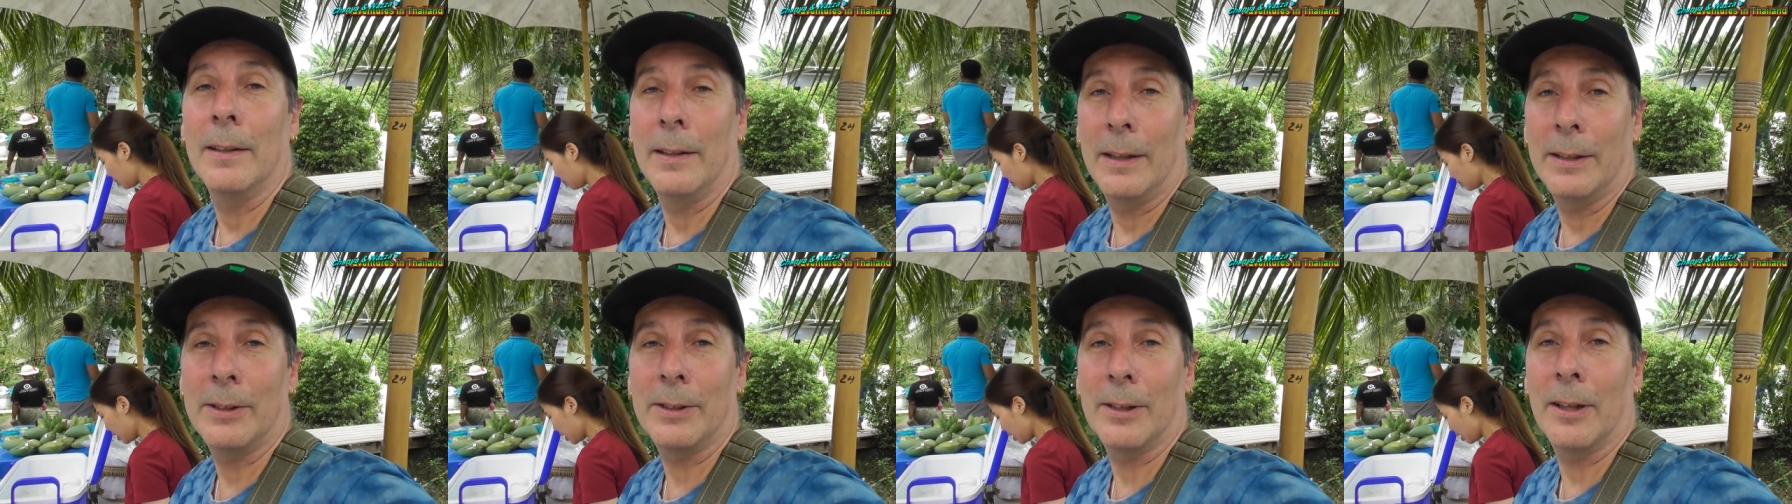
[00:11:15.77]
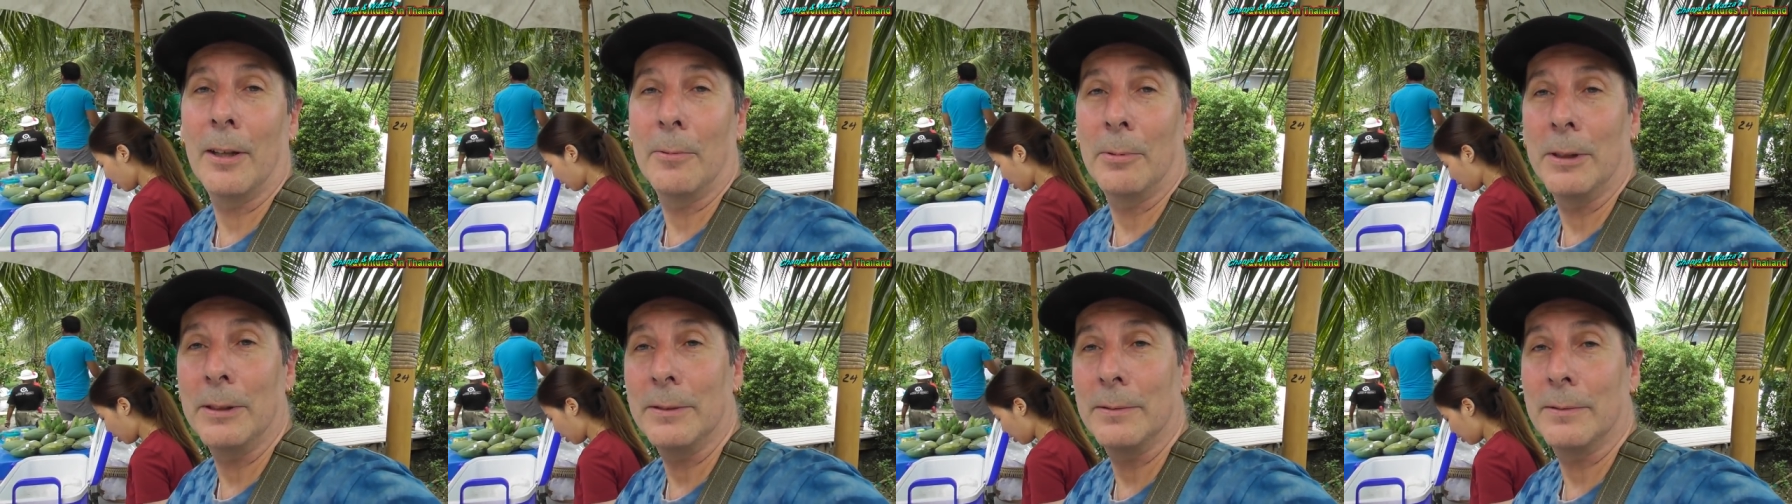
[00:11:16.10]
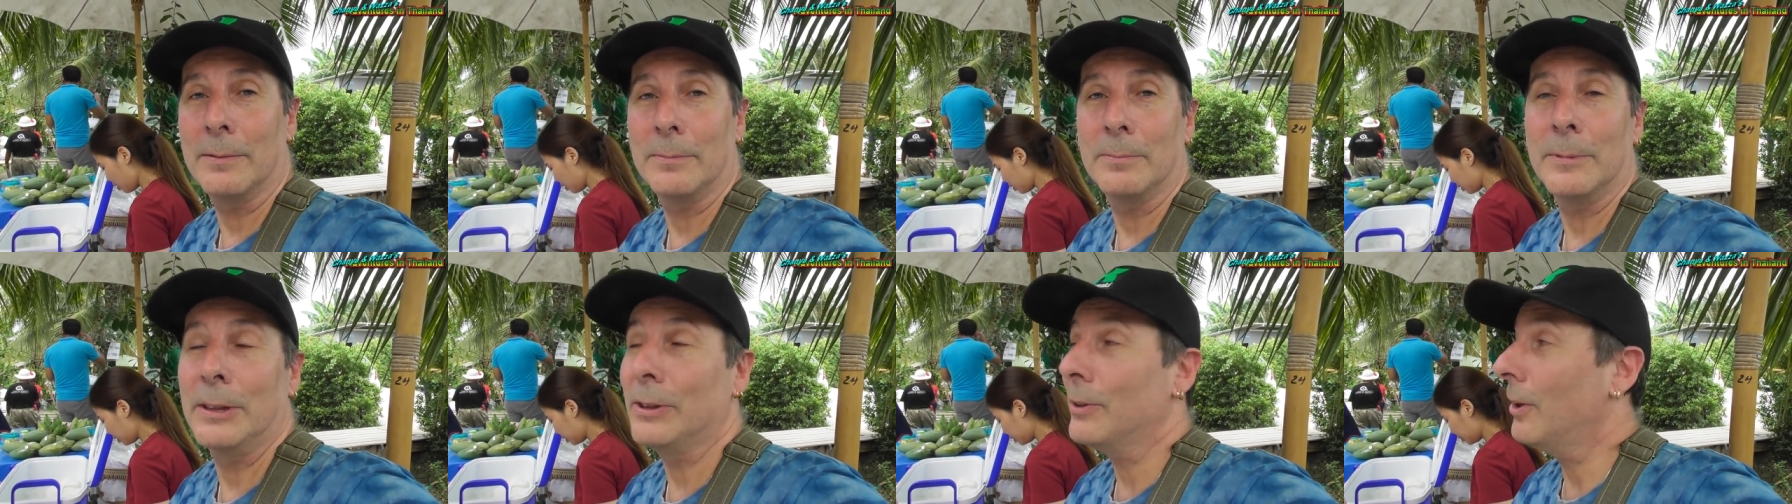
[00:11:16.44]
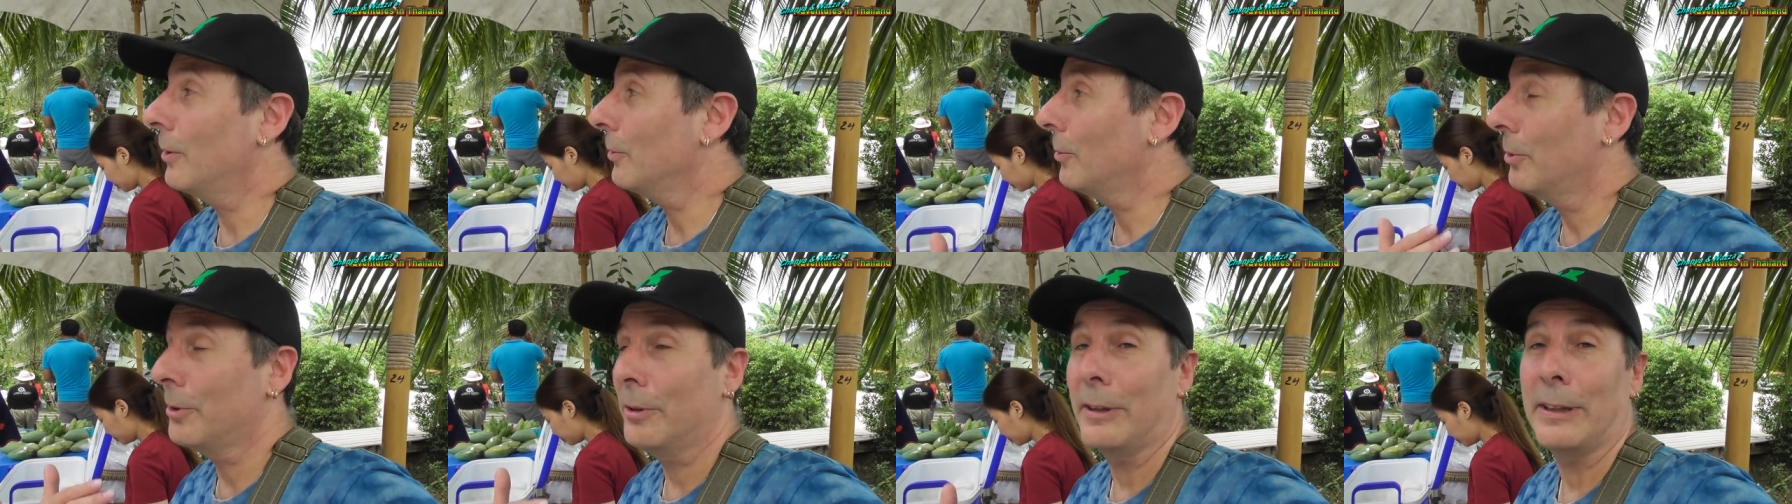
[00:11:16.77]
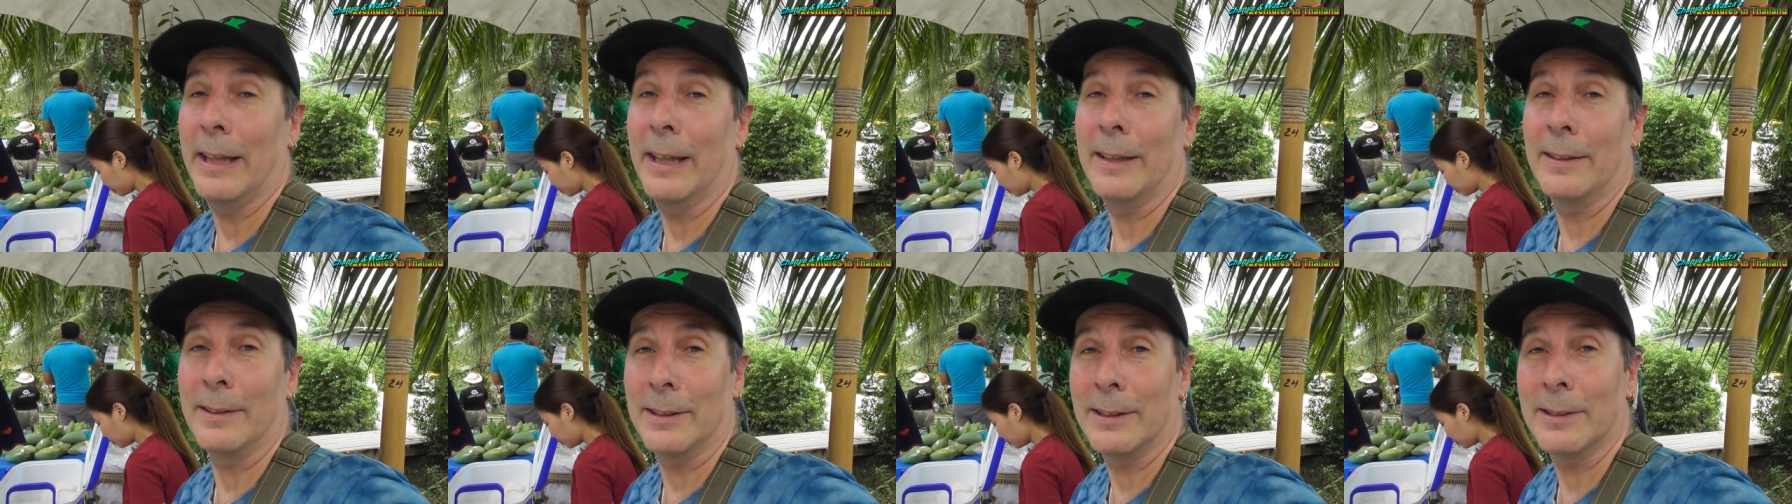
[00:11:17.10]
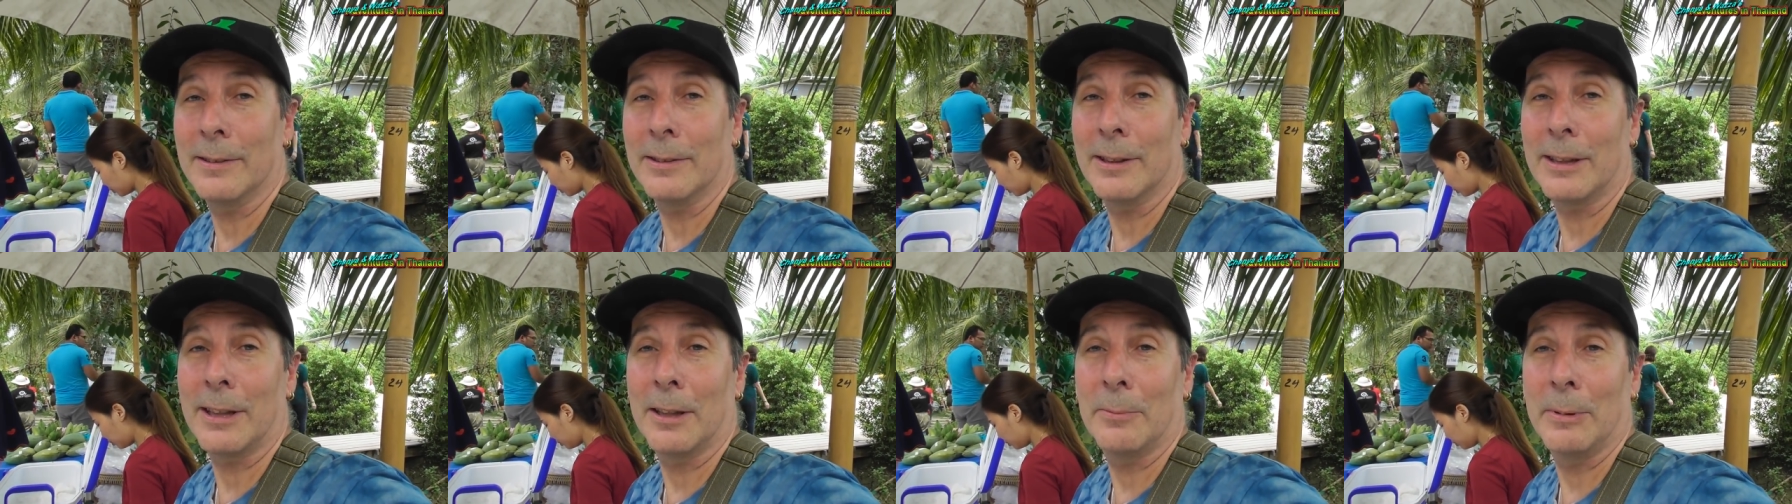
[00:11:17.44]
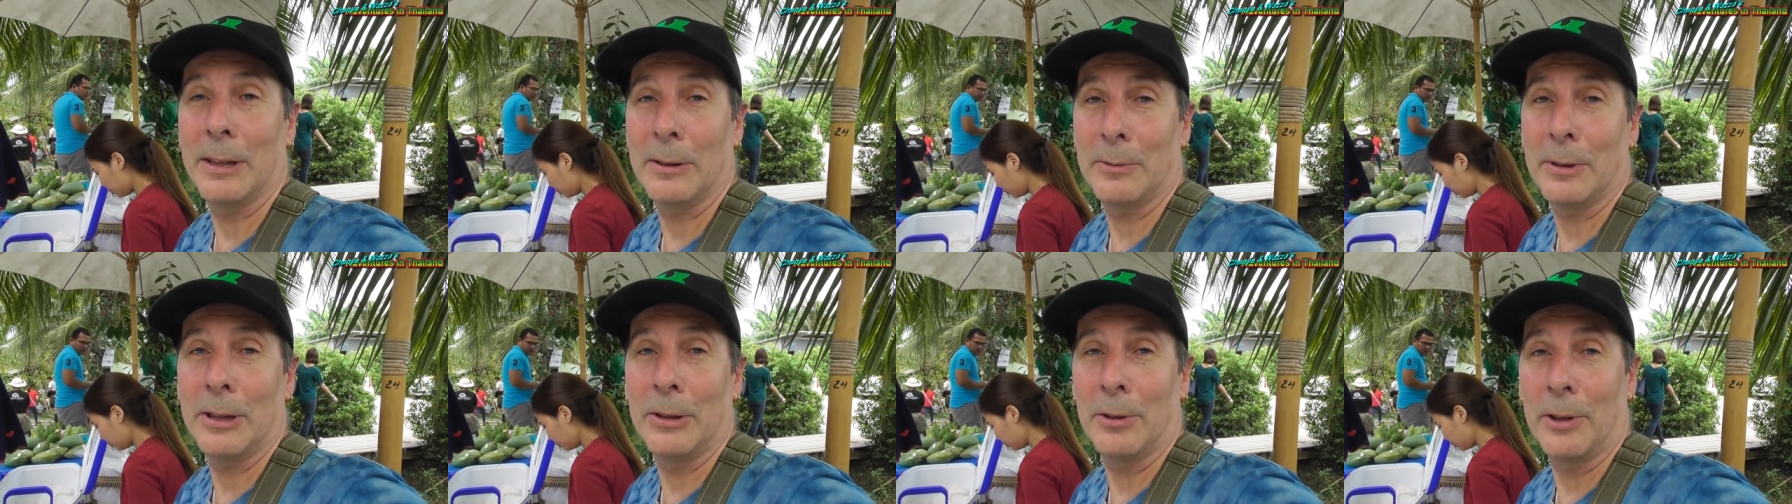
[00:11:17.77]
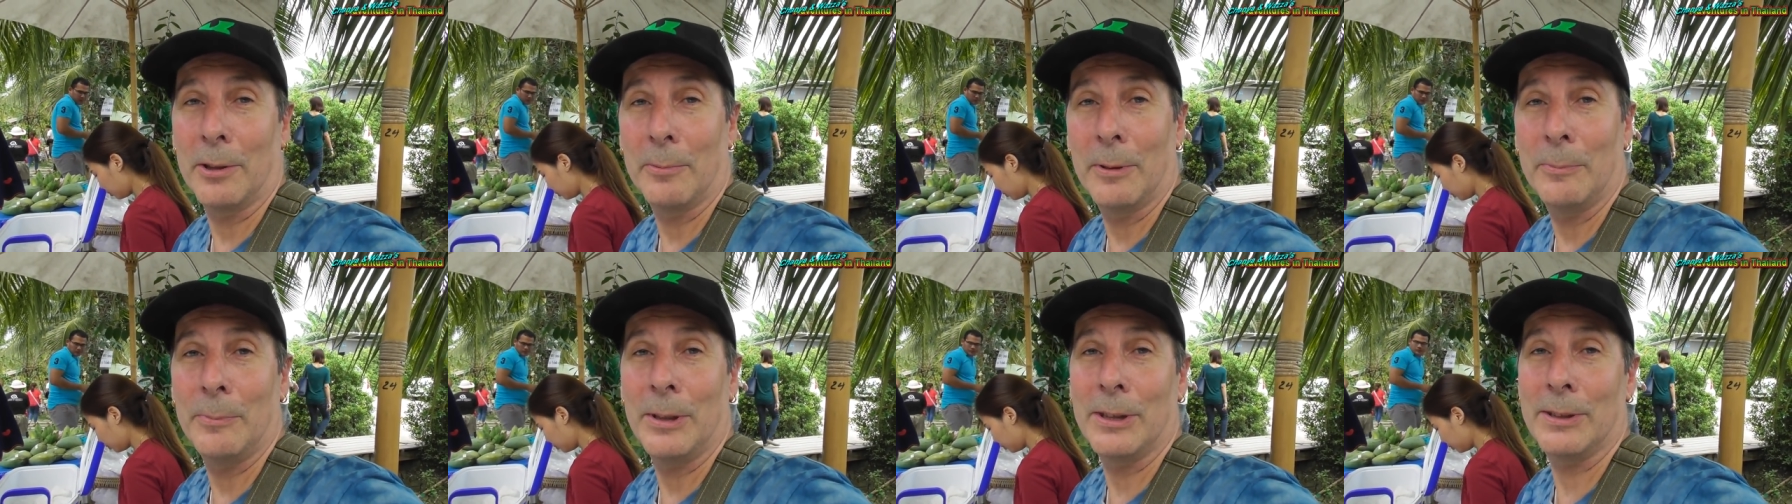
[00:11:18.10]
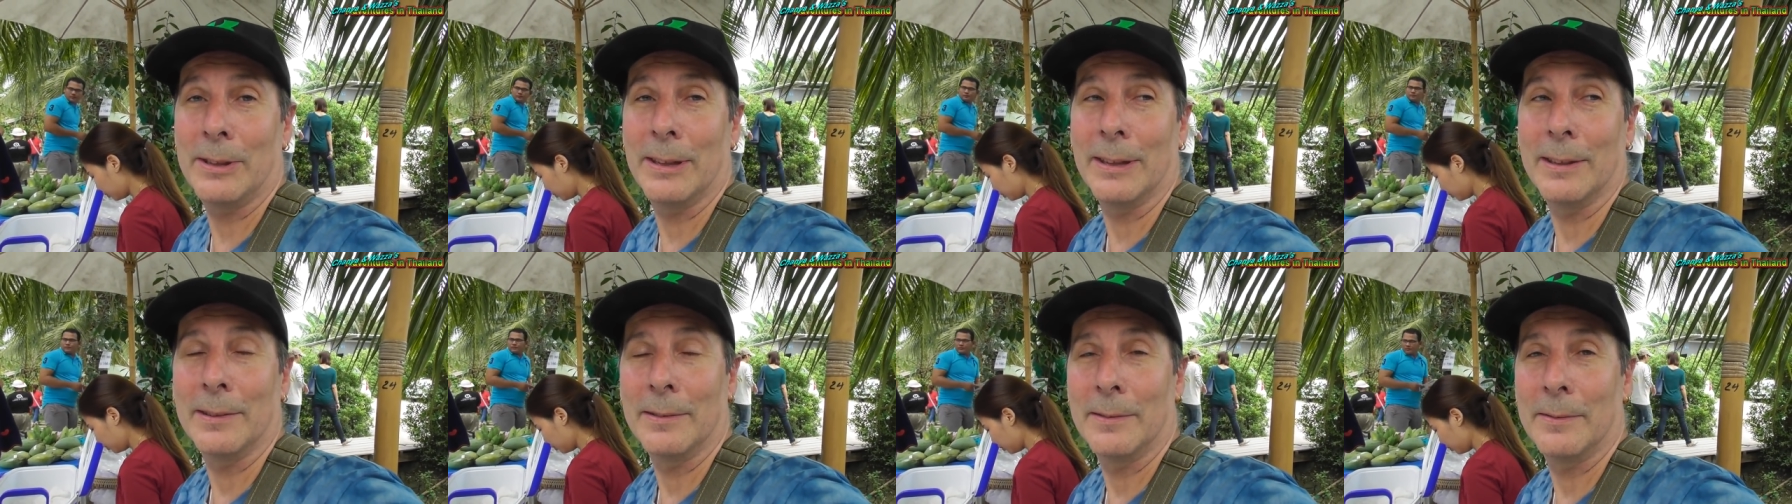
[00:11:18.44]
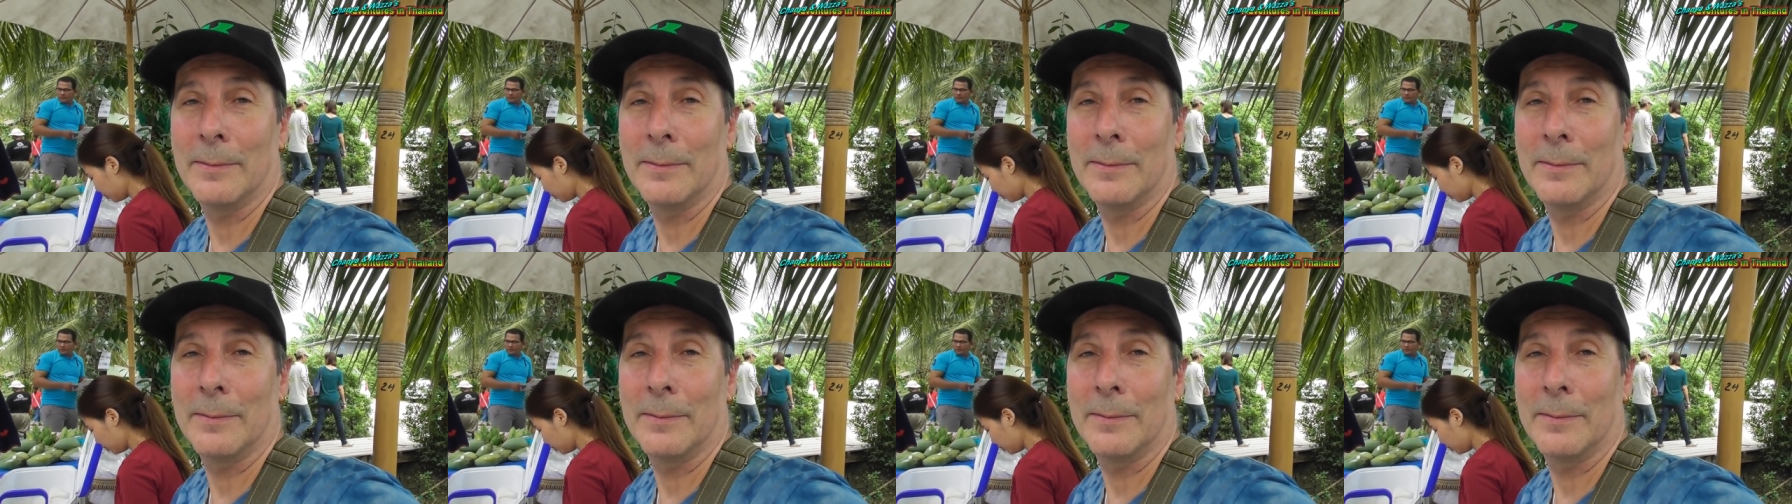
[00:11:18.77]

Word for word: yeah so we, we're not ordered yet. So okay, we, we order when we sit.